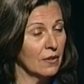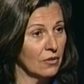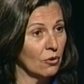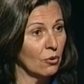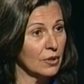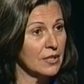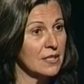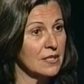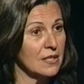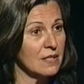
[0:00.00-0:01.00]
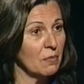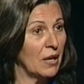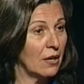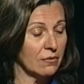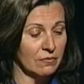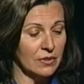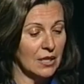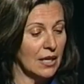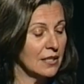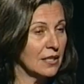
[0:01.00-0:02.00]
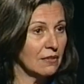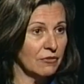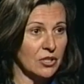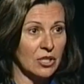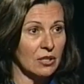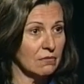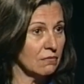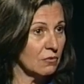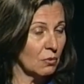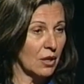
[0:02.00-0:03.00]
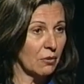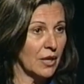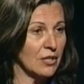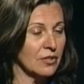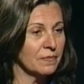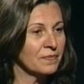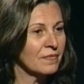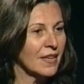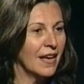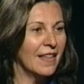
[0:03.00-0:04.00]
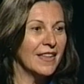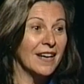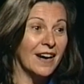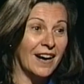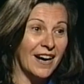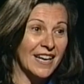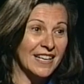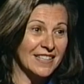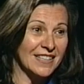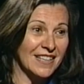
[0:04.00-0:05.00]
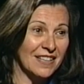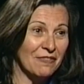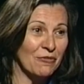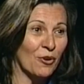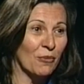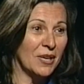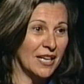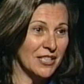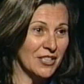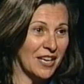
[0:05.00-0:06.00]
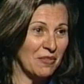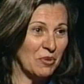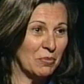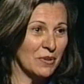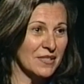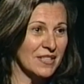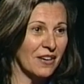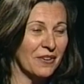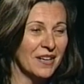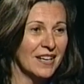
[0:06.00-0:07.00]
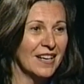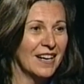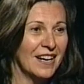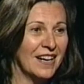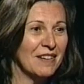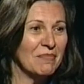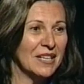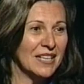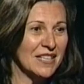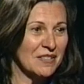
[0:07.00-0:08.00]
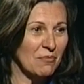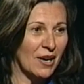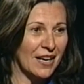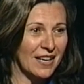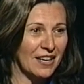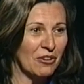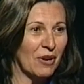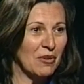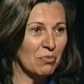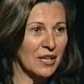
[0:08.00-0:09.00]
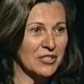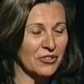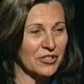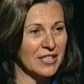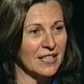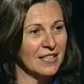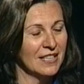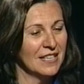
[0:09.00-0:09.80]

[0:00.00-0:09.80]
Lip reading: the ordinances about hunting, fishing, recreation. And then I get to inform and educate people. So it is my great pleasure to